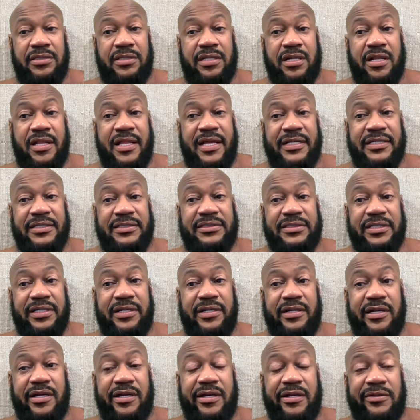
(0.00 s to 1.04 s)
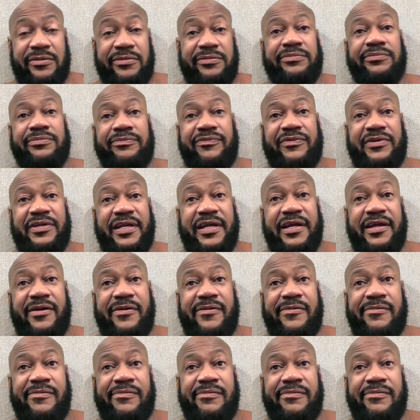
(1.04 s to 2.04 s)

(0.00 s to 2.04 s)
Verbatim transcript: all I can say, y'all, for now.